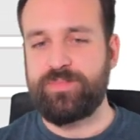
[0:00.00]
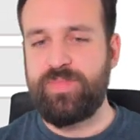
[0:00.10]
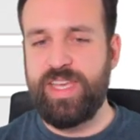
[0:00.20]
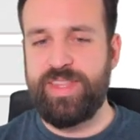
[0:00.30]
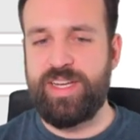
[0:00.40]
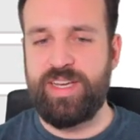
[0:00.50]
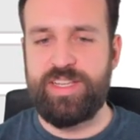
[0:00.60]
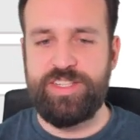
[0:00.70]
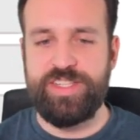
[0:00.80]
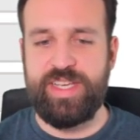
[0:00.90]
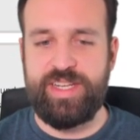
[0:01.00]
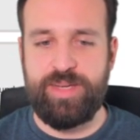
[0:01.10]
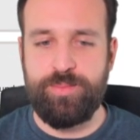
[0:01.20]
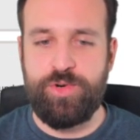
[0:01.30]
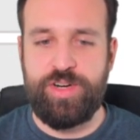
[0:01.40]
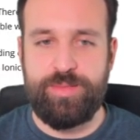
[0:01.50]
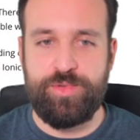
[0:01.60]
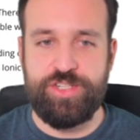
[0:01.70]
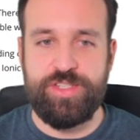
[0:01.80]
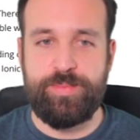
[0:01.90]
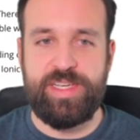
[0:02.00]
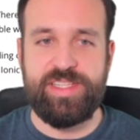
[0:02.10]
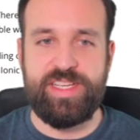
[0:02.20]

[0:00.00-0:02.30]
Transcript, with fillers: and then understanding more and more topics,